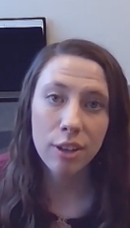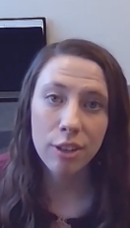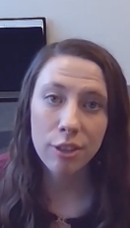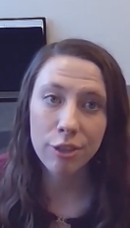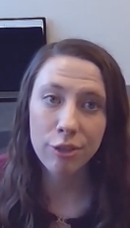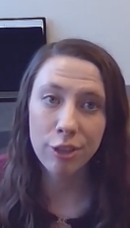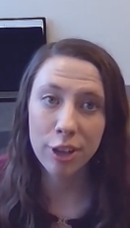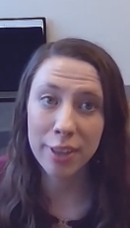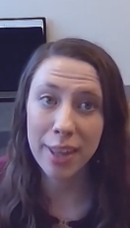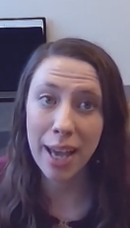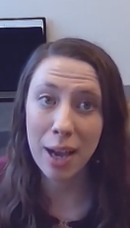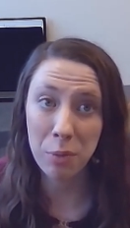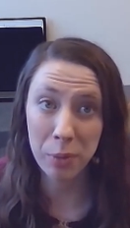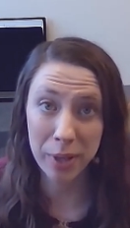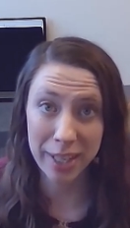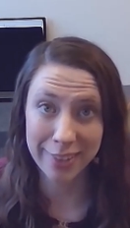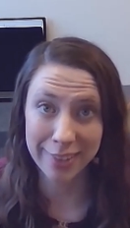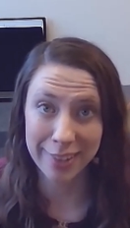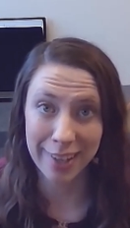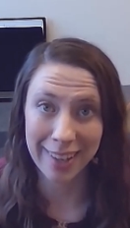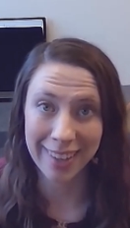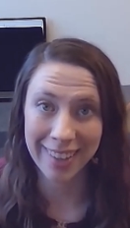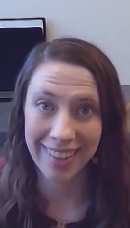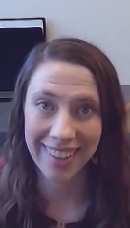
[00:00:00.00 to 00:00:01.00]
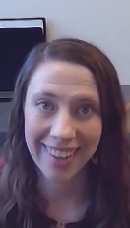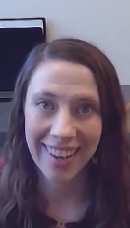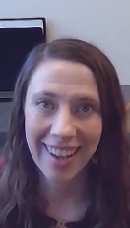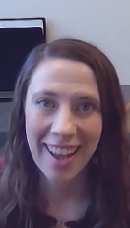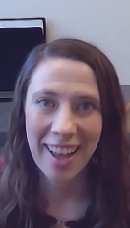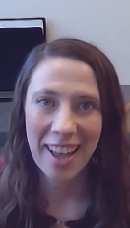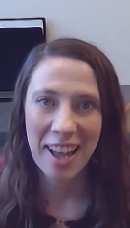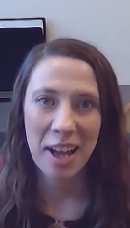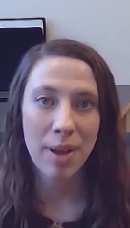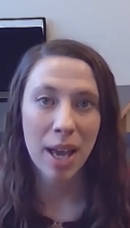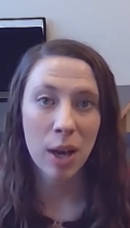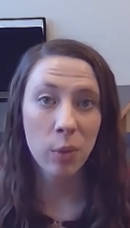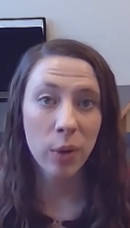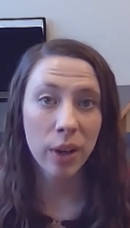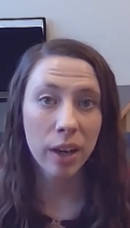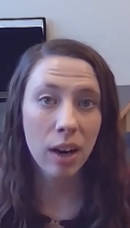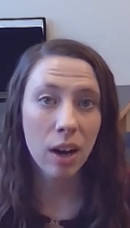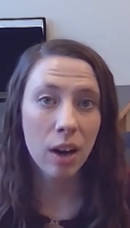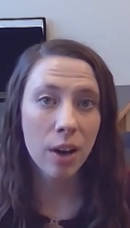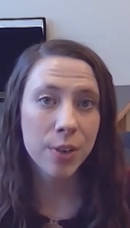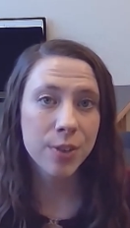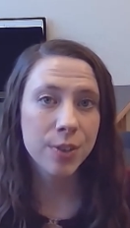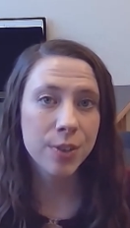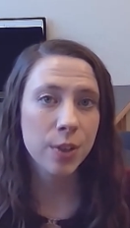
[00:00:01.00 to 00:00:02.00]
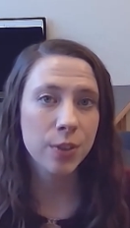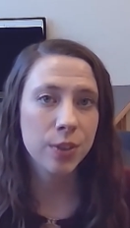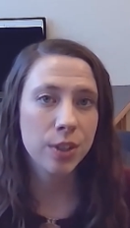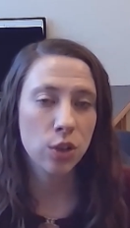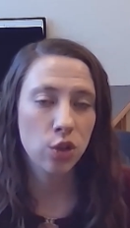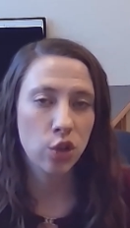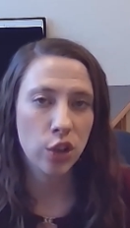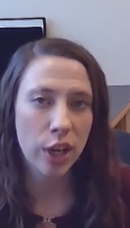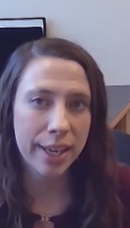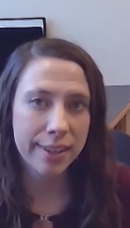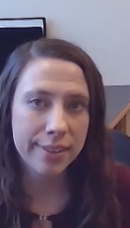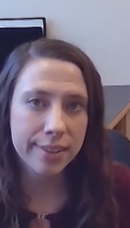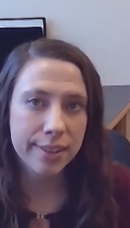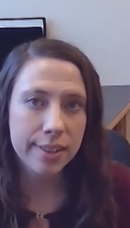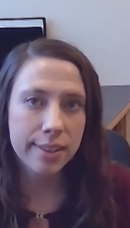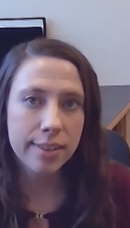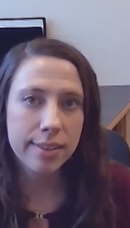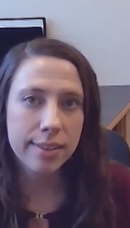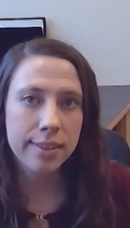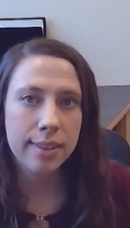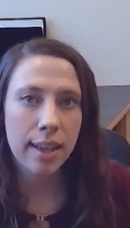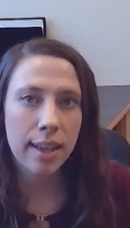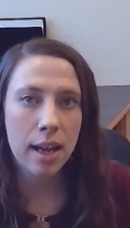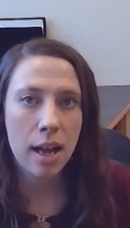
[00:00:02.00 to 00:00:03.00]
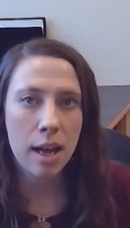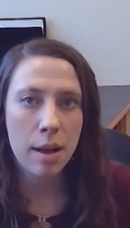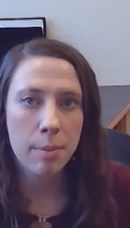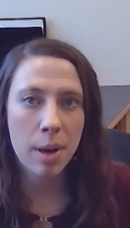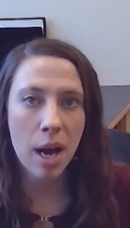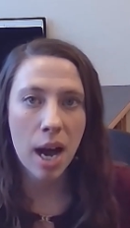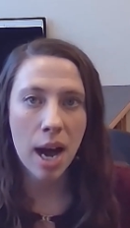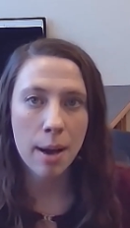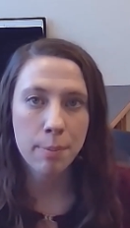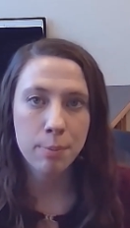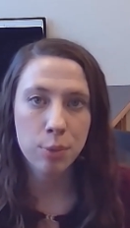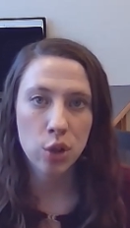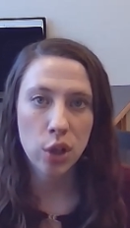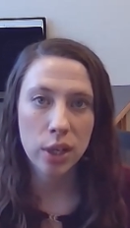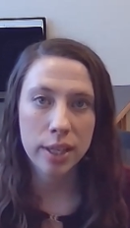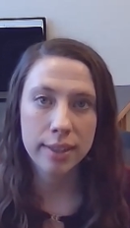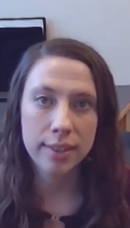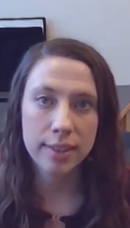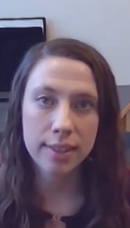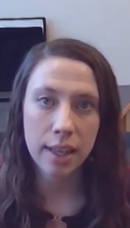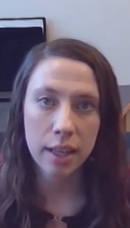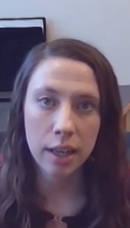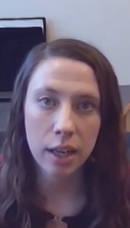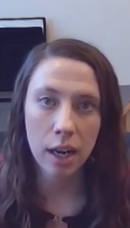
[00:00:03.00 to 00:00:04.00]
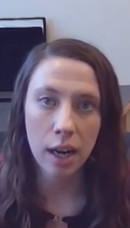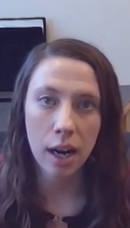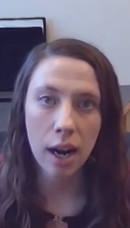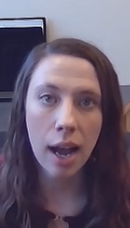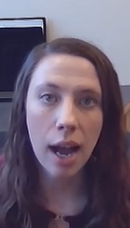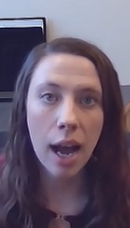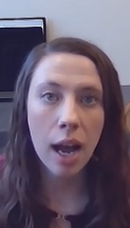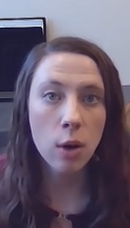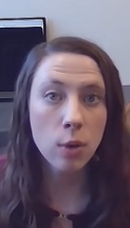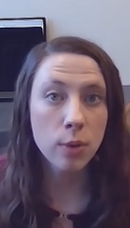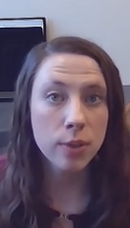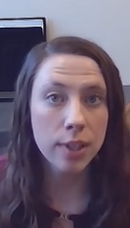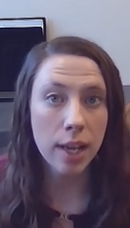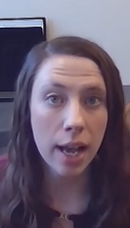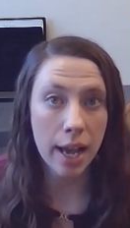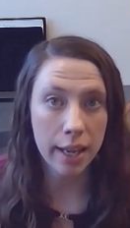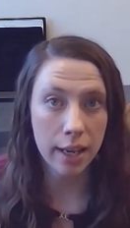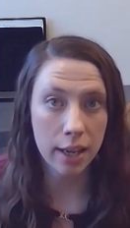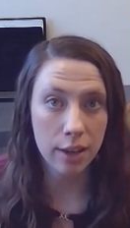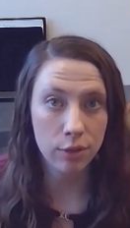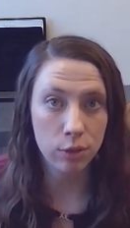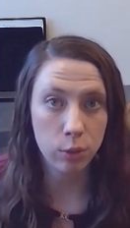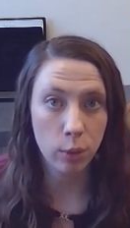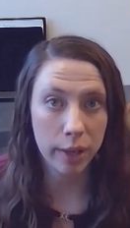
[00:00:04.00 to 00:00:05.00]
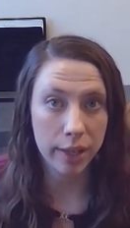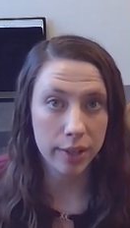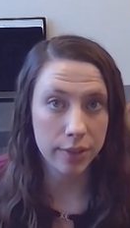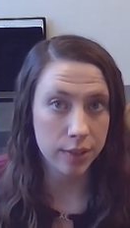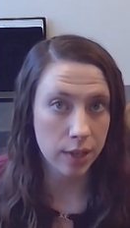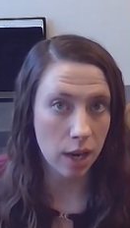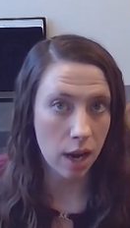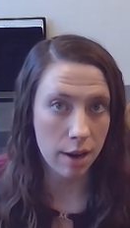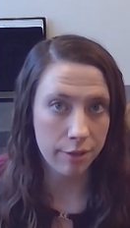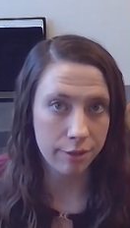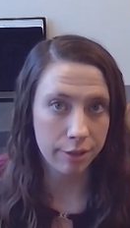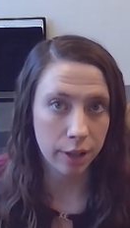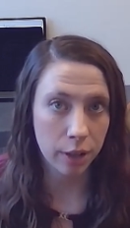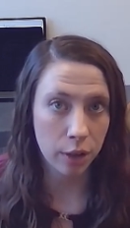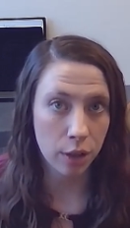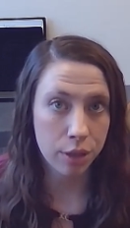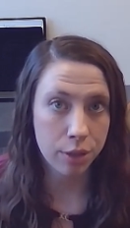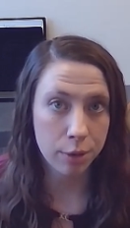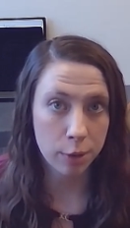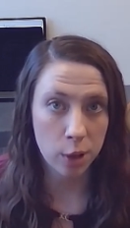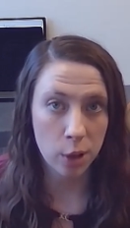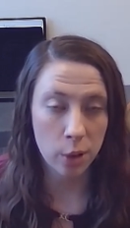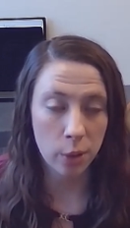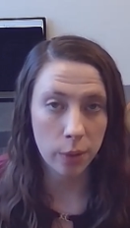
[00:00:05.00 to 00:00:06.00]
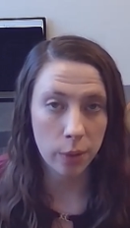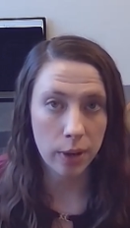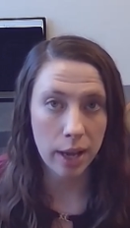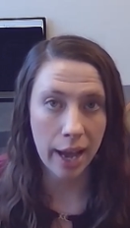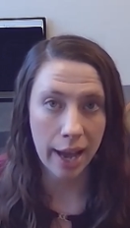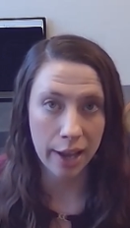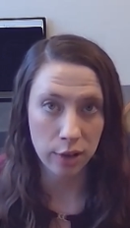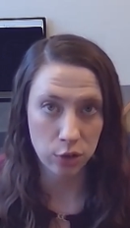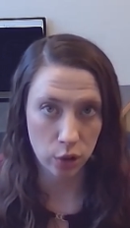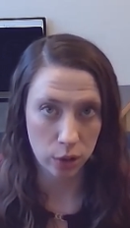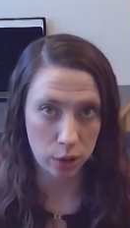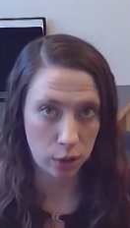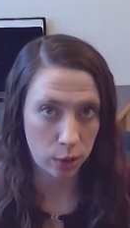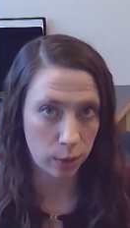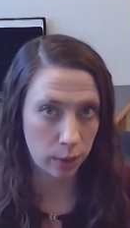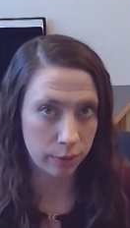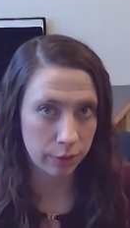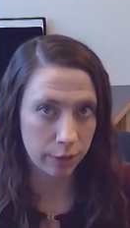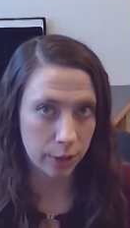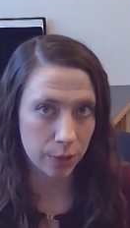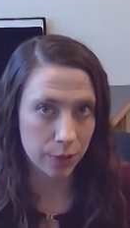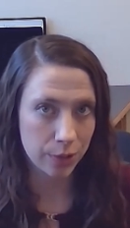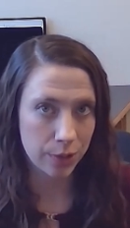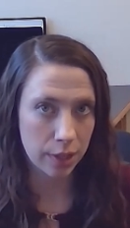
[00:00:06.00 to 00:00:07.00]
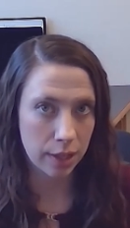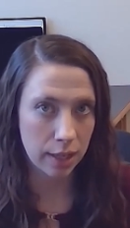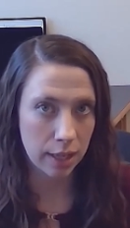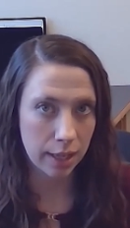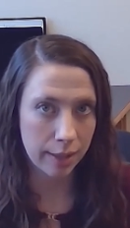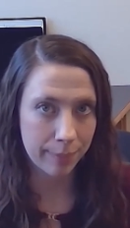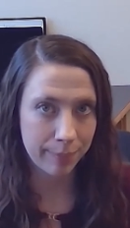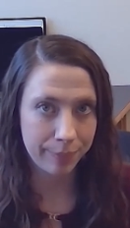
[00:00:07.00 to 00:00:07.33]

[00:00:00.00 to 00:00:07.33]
For that reason, I want to also suggest some options that are outside of what is offered through Ashland University.